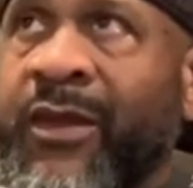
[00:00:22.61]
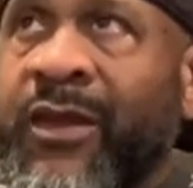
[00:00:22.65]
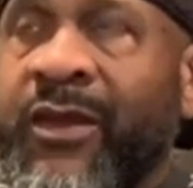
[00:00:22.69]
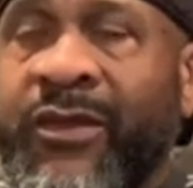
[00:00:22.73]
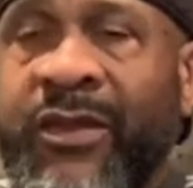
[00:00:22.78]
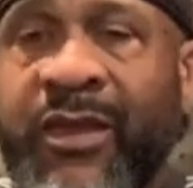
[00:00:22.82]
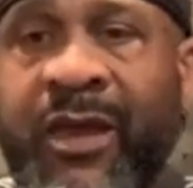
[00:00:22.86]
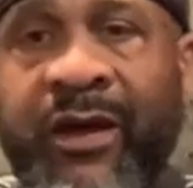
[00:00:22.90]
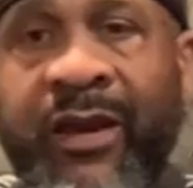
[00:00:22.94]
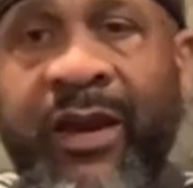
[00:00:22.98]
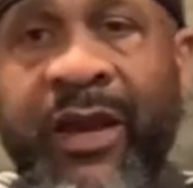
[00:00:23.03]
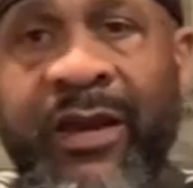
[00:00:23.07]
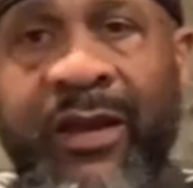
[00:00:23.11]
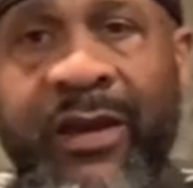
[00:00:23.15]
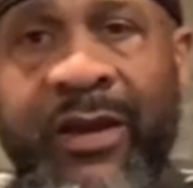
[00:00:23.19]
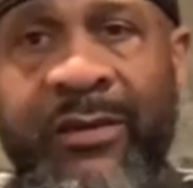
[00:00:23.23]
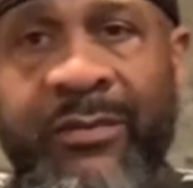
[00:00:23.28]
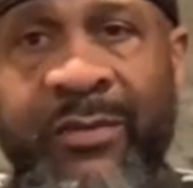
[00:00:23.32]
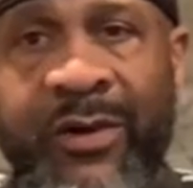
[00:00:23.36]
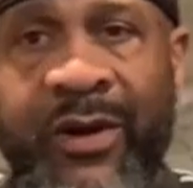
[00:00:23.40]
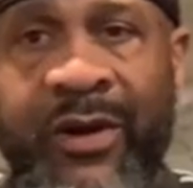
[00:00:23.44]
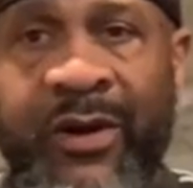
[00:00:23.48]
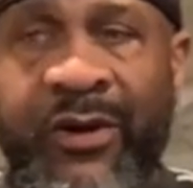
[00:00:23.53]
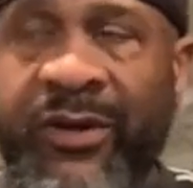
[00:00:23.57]
Thought I'd come
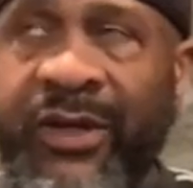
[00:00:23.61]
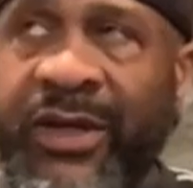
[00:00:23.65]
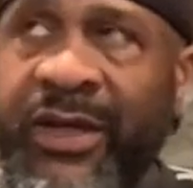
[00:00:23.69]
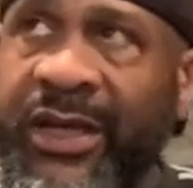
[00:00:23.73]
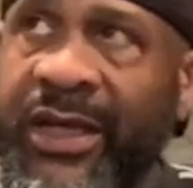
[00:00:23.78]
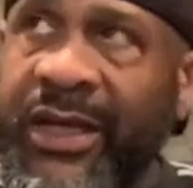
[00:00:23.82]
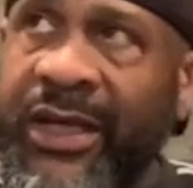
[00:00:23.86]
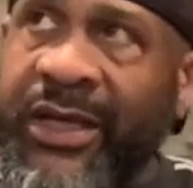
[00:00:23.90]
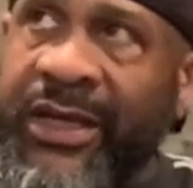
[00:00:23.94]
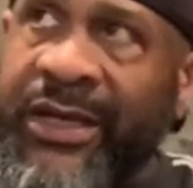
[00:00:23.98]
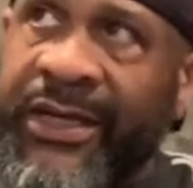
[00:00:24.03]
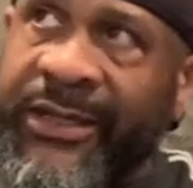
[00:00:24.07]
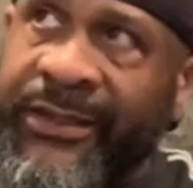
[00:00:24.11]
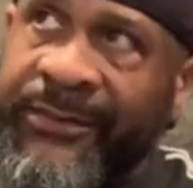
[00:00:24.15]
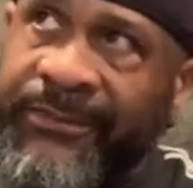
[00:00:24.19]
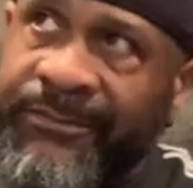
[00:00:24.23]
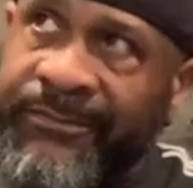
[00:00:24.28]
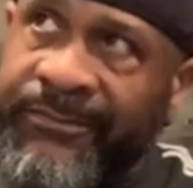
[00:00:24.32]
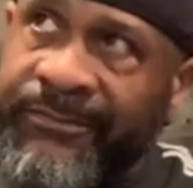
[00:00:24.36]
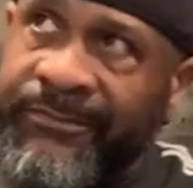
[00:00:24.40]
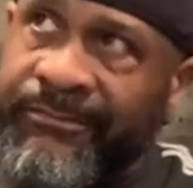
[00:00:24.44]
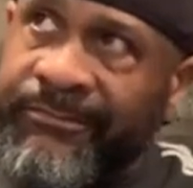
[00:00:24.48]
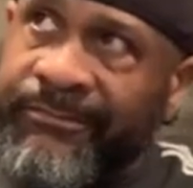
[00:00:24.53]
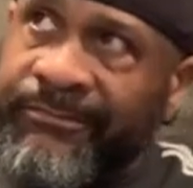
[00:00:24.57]
on and uh
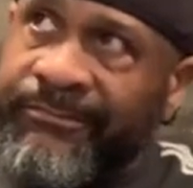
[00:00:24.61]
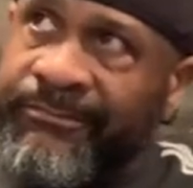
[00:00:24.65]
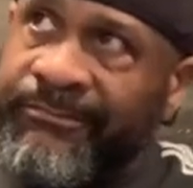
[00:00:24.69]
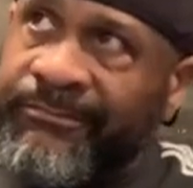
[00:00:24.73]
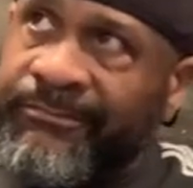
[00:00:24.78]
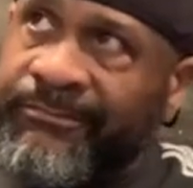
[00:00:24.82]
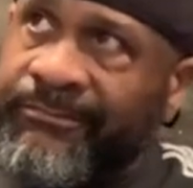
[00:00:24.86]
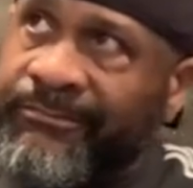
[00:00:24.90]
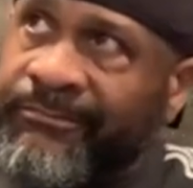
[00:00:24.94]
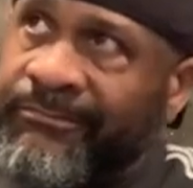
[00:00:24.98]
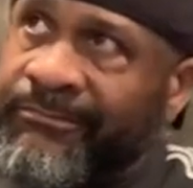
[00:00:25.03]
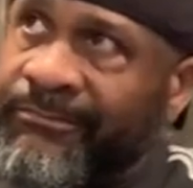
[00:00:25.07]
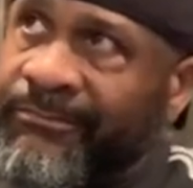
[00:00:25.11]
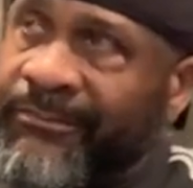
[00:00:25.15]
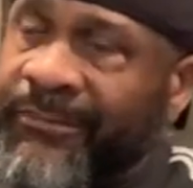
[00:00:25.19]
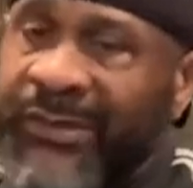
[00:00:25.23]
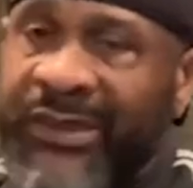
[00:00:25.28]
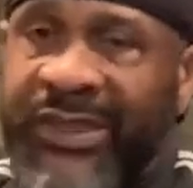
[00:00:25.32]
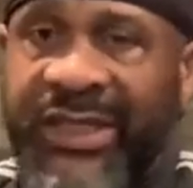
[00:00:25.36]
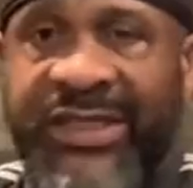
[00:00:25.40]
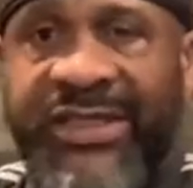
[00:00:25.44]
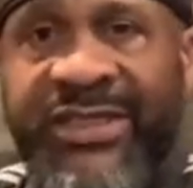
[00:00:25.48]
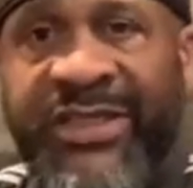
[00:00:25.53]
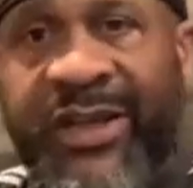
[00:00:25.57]

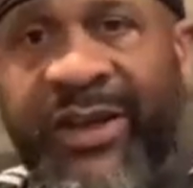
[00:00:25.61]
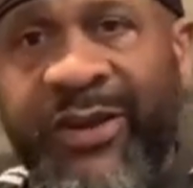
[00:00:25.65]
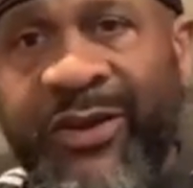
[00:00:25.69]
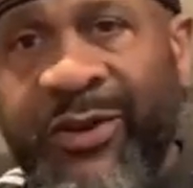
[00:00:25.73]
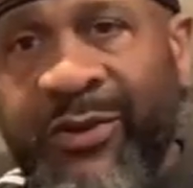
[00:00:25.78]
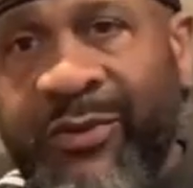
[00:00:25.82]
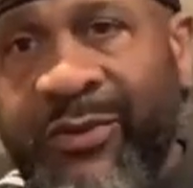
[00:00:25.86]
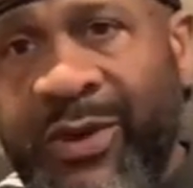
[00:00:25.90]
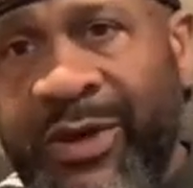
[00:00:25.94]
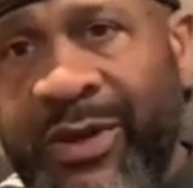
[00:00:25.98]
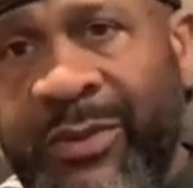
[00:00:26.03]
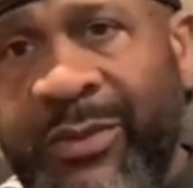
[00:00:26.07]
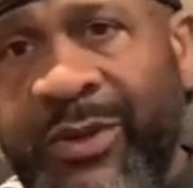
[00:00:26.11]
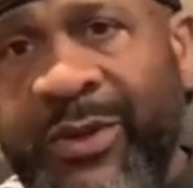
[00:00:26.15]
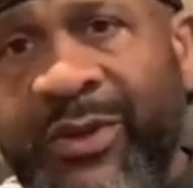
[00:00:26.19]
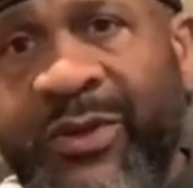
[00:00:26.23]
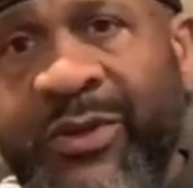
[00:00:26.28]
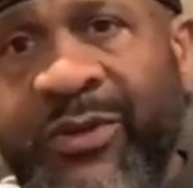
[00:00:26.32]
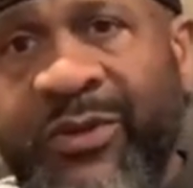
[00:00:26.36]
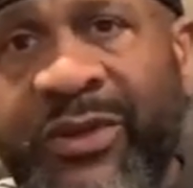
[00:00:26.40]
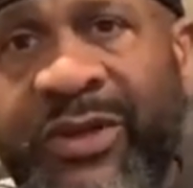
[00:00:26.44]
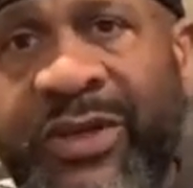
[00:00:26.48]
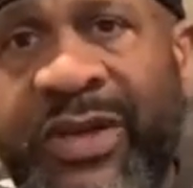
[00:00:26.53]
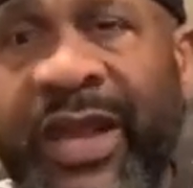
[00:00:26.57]
let y'all know what I'm gonna
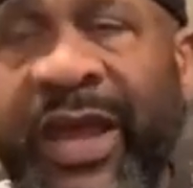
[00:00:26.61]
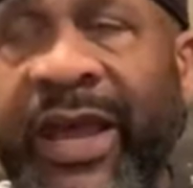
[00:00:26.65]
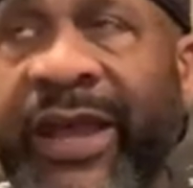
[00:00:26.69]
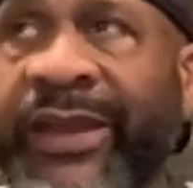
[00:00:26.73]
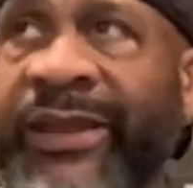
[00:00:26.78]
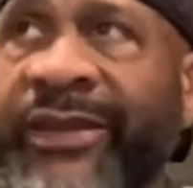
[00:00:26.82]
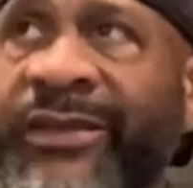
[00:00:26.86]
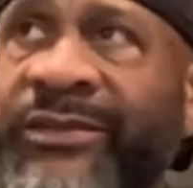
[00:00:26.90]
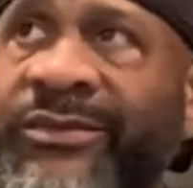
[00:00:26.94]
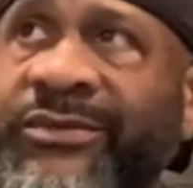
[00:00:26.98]
do tonight.